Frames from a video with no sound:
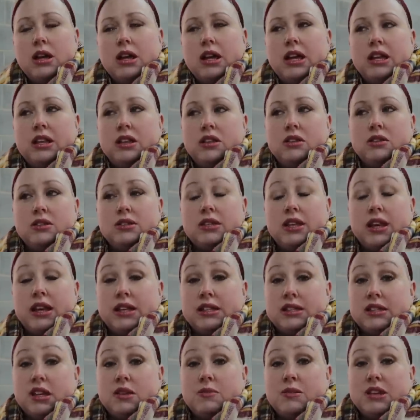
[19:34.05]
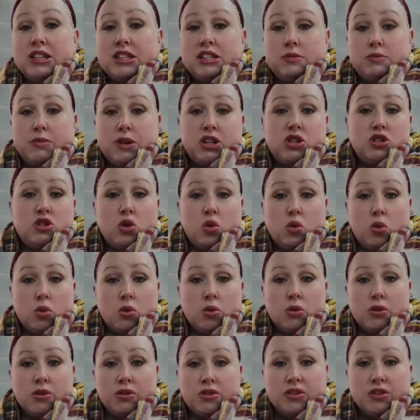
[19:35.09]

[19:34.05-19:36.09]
It looks like it's gonna be a special order